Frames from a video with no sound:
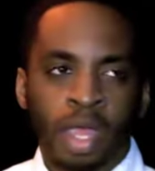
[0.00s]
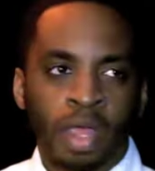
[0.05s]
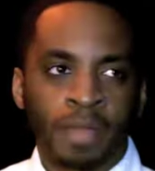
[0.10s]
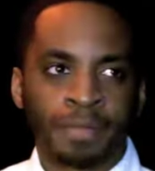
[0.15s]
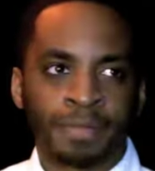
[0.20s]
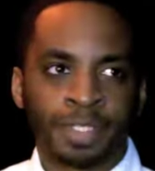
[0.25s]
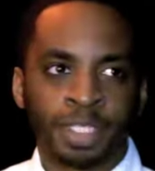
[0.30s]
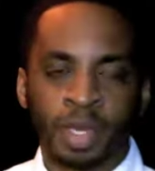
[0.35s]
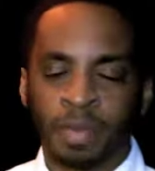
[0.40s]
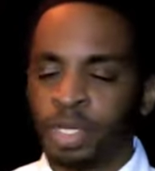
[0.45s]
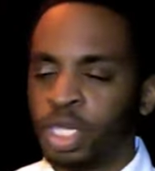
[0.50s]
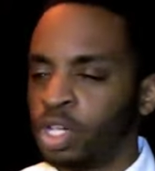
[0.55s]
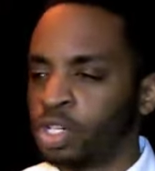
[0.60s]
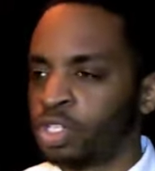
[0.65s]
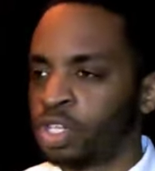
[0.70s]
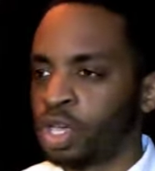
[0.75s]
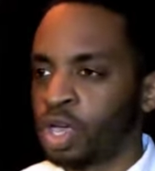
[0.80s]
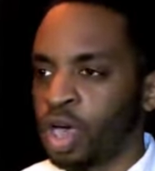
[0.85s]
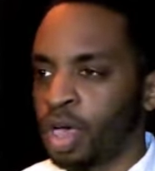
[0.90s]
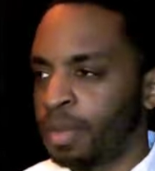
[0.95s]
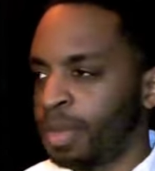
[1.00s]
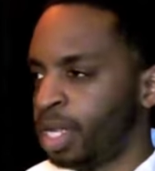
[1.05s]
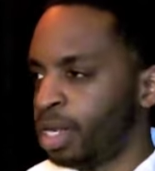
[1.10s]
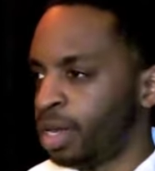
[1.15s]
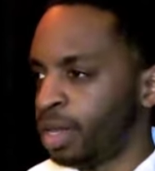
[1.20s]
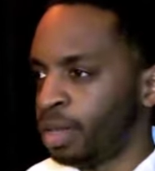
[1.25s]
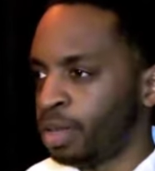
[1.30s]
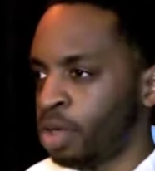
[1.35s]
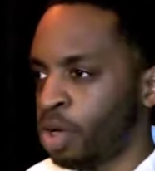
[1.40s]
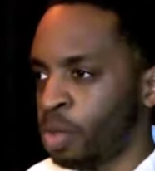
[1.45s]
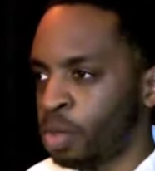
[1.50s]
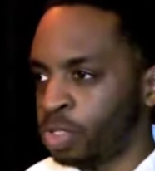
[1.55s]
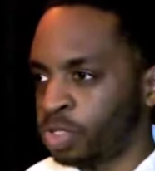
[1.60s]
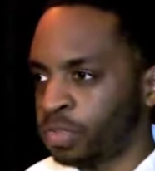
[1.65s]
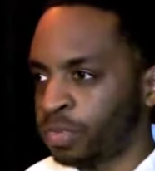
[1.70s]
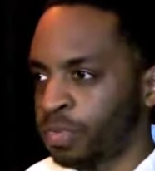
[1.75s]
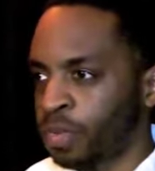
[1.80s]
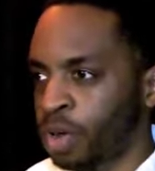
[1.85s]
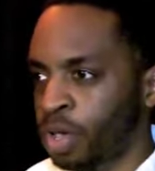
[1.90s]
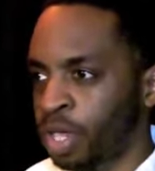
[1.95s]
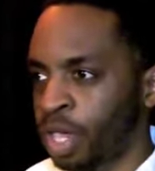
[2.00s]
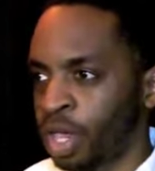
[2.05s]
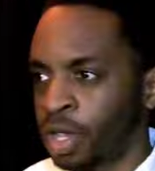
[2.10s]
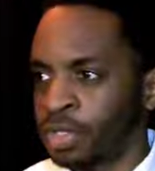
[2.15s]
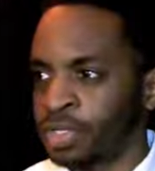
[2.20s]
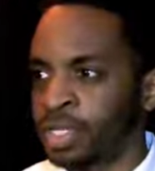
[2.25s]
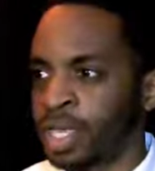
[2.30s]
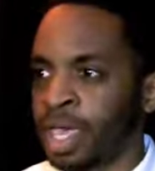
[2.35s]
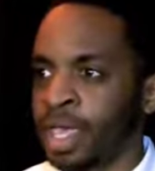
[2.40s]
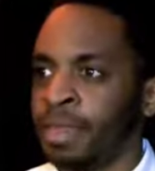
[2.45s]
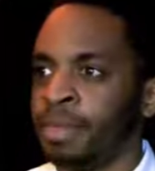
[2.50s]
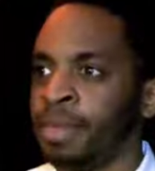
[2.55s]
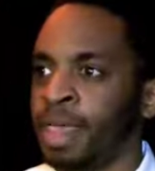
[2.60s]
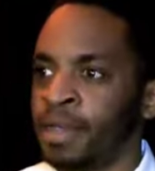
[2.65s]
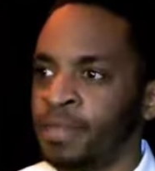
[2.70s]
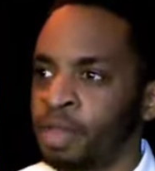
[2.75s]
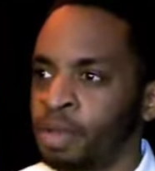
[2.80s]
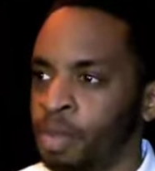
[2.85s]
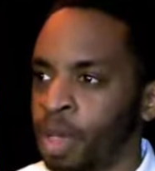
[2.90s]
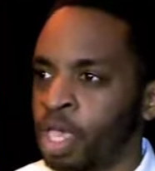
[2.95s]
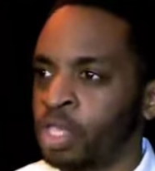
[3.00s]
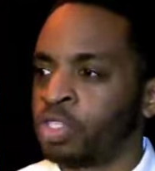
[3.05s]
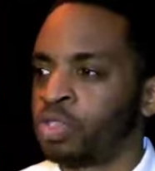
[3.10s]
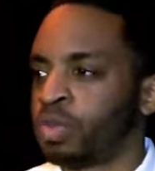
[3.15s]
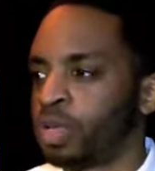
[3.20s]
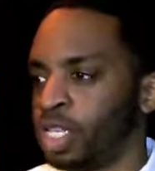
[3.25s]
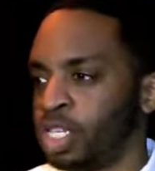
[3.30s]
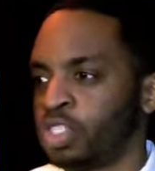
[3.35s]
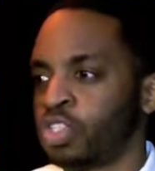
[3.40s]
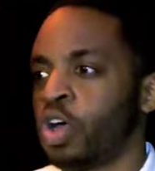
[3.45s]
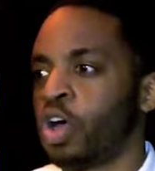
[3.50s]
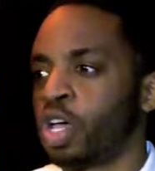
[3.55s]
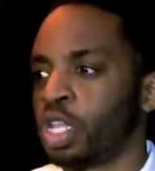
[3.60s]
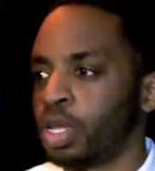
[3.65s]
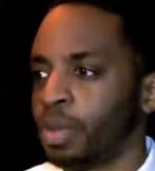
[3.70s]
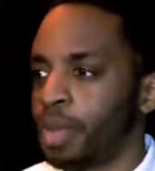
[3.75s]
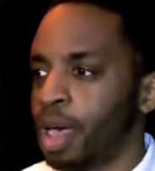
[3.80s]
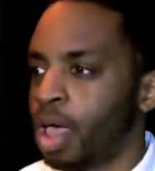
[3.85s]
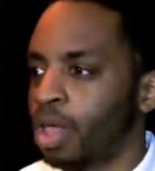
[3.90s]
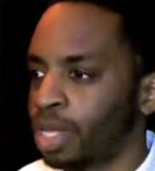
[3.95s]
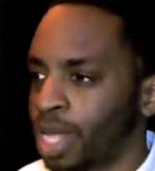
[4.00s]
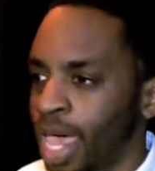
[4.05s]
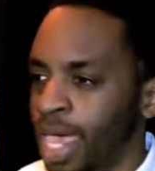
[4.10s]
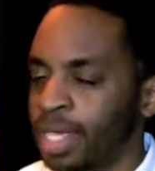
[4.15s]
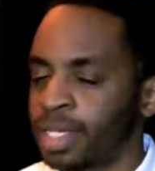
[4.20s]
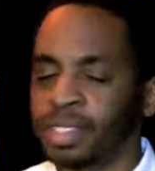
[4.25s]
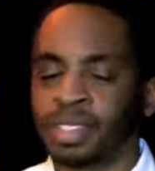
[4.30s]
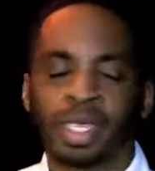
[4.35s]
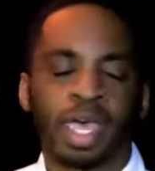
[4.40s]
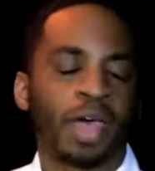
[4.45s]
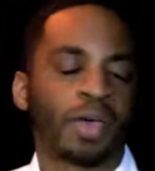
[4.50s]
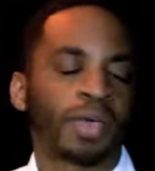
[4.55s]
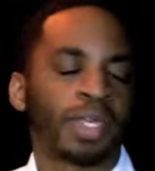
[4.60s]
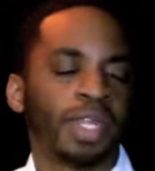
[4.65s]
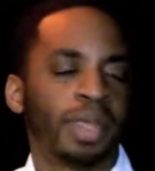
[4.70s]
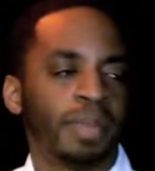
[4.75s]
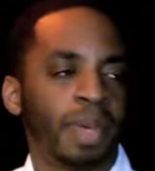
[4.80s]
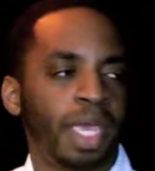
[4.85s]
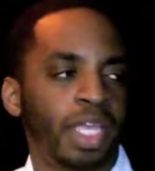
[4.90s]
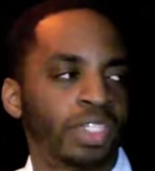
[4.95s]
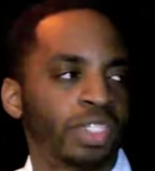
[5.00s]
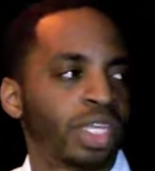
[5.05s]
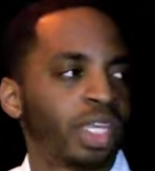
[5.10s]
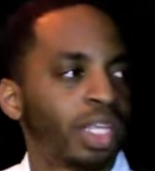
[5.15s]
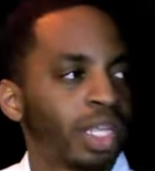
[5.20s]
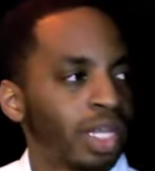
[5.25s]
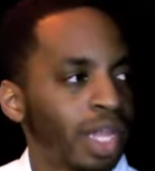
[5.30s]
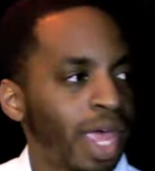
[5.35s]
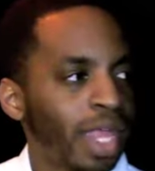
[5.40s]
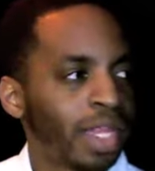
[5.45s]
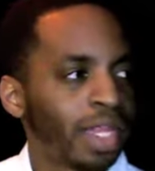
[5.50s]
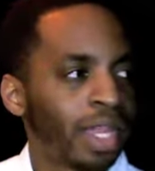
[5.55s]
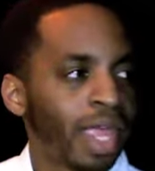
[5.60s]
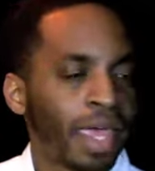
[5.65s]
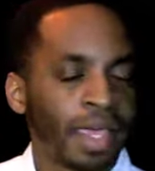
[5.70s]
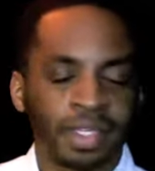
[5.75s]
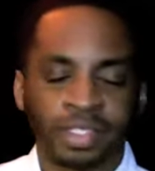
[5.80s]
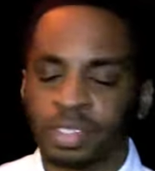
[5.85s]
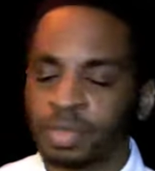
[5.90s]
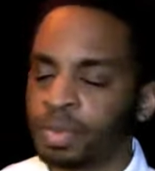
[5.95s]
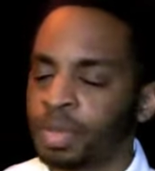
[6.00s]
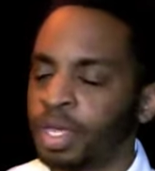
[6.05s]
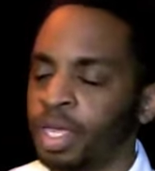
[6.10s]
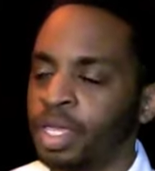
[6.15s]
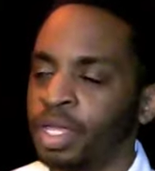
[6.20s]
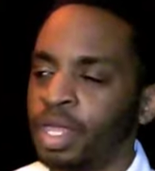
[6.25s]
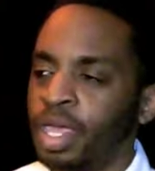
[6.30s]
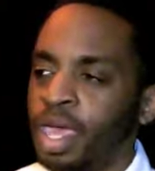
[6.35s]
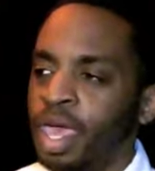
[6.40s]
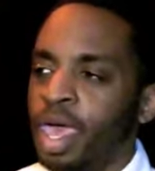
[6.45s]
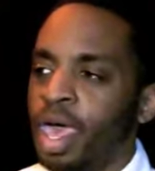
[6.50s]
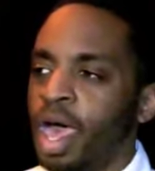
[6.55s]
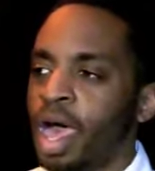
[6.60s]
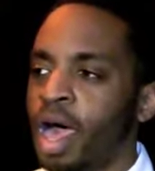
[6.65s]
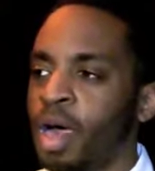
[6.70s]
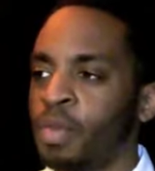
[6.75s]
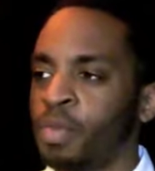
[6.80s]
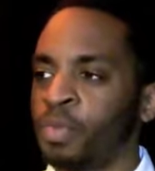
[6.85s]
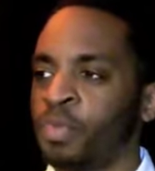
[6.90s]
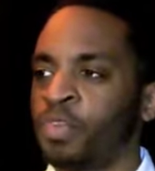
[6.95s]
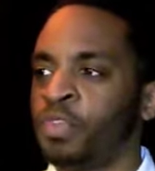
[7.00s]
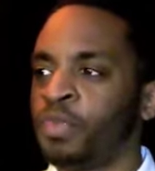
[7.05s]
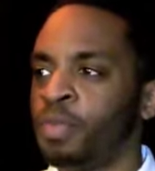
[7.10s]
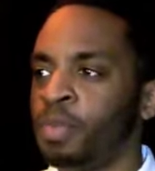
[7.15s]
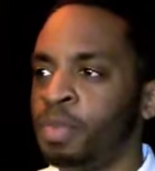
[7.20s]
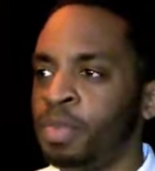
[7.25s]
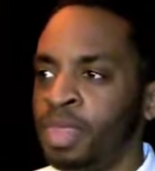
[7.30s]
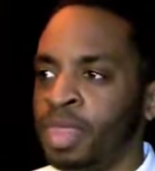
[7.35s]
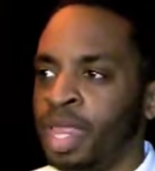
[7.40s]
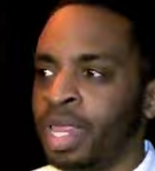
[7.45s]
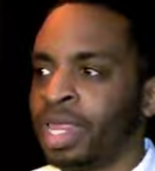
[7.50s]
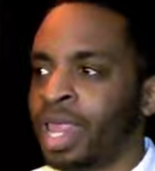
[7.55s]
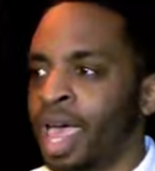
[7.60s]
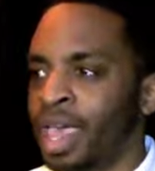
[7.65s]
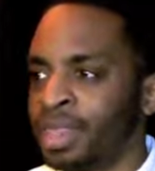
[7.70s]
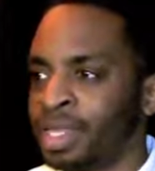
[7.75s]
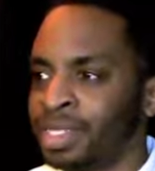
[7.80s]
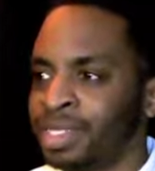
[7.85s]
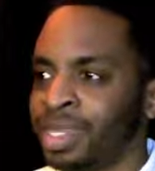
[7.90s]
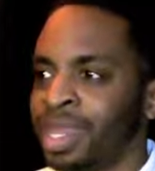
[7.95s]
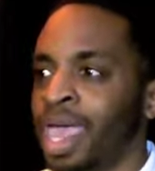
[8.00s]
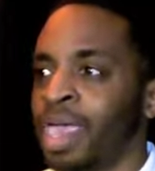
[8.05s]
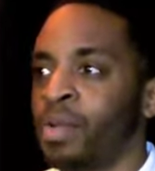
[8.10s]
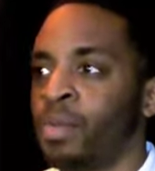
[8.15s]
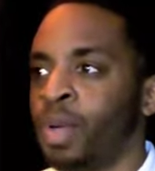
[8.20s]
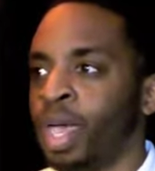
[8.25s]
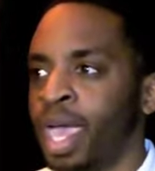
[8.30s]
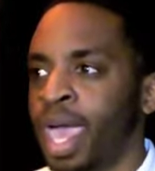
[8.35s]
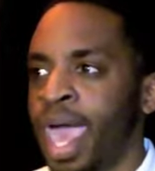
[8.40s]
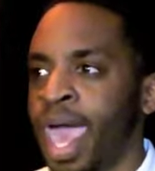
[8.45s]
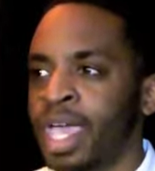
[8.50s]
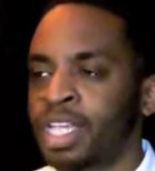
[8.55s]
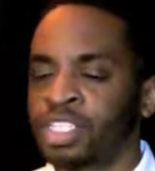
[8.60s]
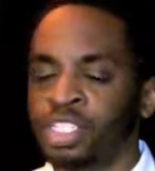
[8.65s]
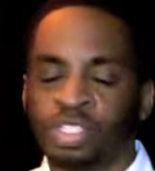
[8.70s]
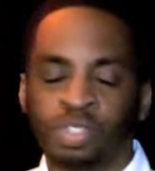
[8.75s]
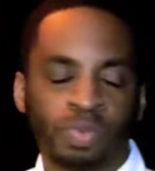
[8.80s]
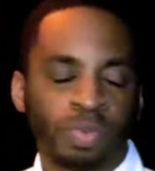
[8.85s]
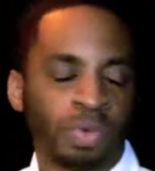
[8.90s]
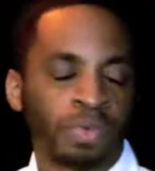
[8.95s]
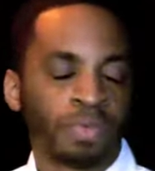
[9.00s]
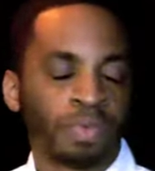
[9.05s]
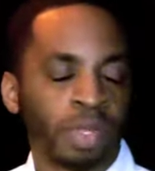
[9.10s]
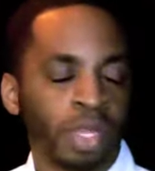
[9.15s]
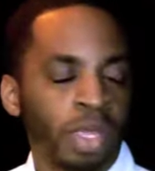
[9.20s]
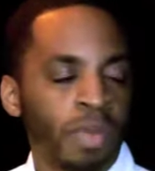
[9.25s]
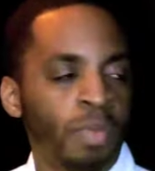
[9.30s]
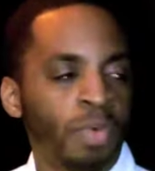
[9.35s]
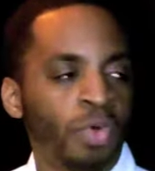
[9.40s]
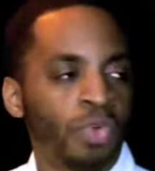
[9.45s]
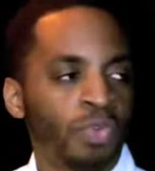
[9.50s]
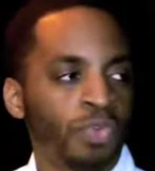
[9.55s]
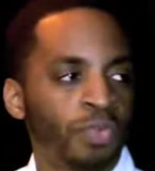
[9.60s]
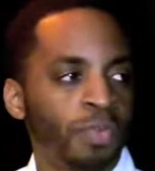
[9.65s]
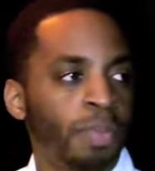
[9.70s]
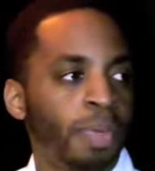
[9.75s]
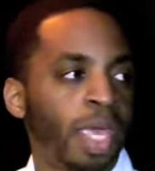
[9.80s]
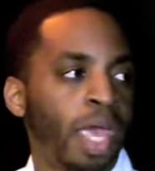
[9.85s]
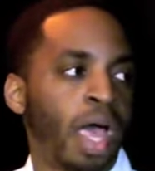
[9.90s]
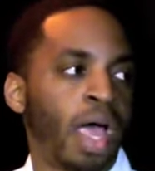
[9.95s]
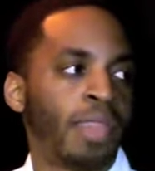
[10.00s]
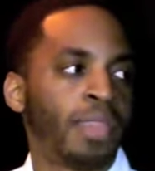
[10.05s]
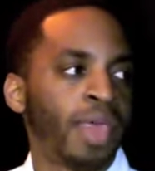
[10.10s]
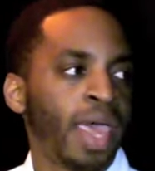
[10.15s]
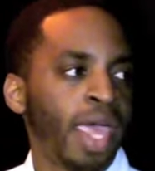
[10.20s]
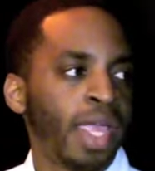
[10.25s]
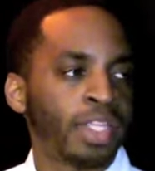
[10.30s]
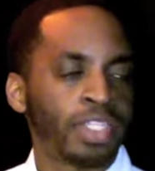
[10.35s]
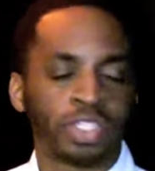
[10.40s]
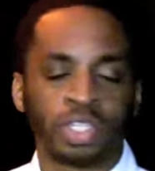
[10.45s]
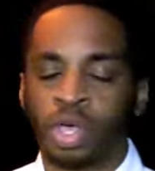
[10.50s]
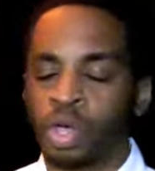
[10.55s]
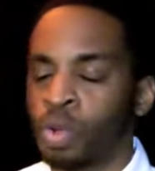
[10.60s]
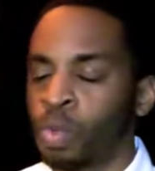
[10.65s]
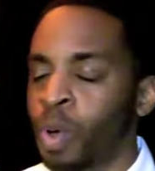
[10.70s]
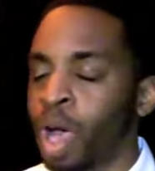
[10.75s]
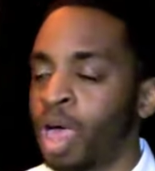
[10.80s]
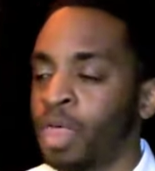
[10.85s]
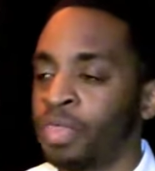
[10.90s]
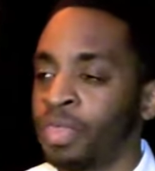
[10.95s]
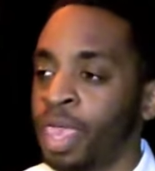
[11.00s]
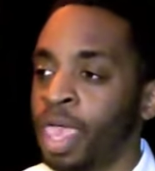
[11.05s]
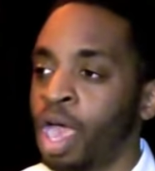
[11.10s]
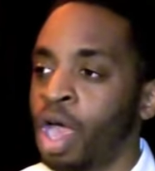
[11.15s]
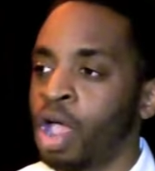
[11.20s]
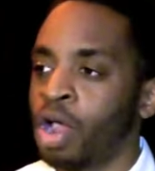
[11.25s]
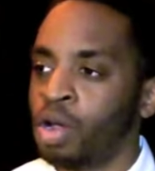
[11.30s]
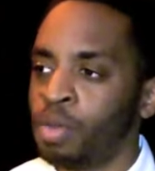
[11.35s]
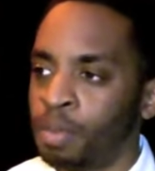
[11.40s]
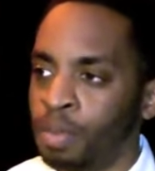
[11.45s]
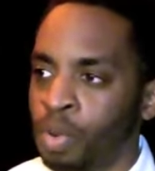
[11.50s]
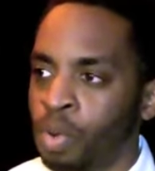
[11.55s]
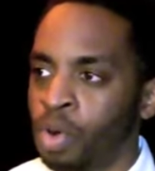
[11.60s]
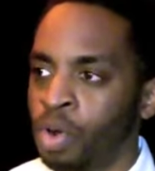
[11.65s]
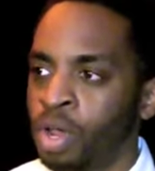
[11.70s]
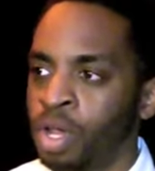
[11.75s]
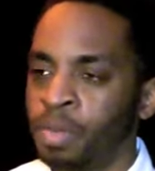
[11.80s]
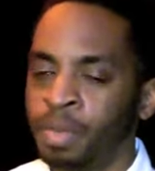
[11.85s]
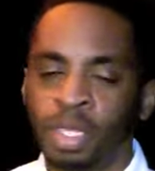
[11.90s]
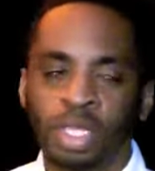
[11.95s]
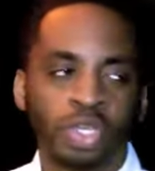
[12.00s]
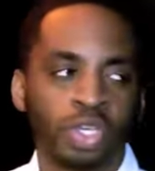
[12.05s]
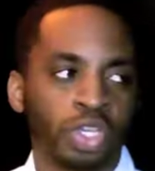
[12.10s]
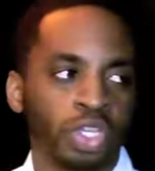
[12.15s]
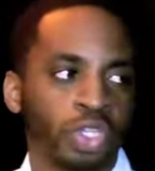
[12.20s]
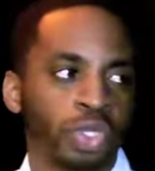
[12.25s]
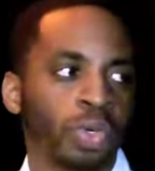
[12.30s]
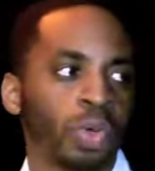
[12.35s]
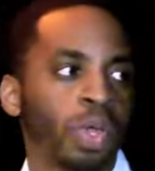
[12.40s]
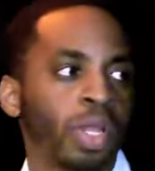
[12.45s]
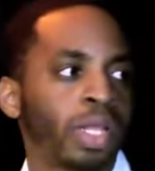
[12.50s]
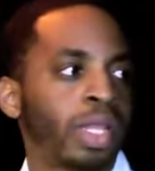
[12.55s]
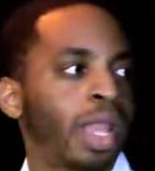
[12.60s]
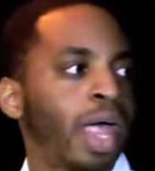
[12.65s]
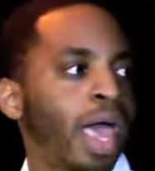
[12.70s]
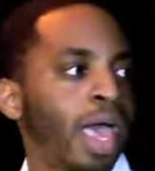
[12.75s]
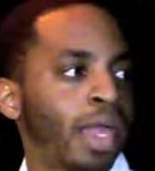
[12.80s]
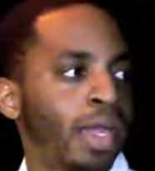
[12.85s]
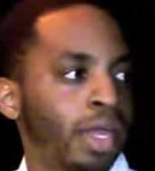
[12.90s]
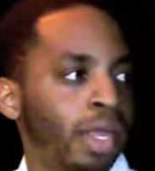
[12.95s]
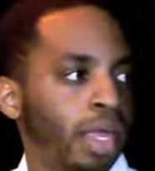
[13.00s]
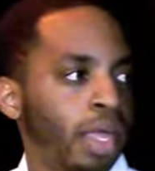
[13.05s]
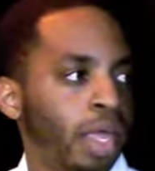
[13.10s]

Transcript: Some years ago, I've been here almost 4 years, and everybody's really talking about likes. How can a page get a lot of likes? But a lot of these lightweight actions, we really move beyond that. So while they are important, you can do a lot